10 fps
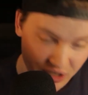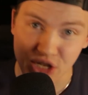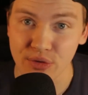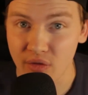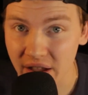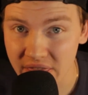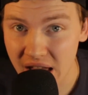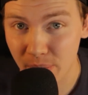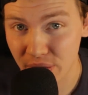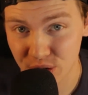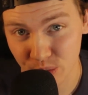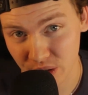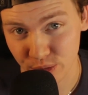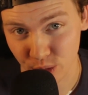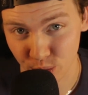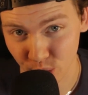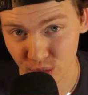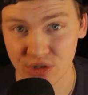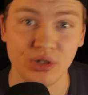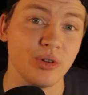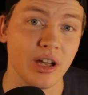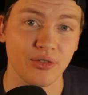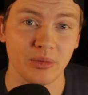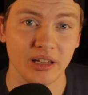Divide that by the 24 rolls that you get from the